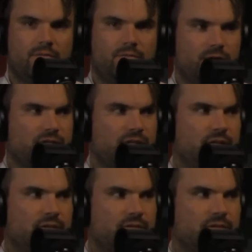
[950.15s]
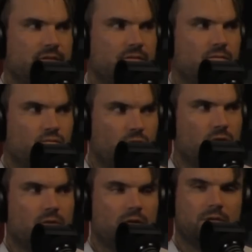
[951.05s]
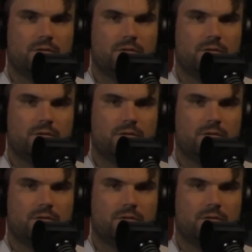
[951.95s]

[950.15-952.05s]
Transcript: versus rural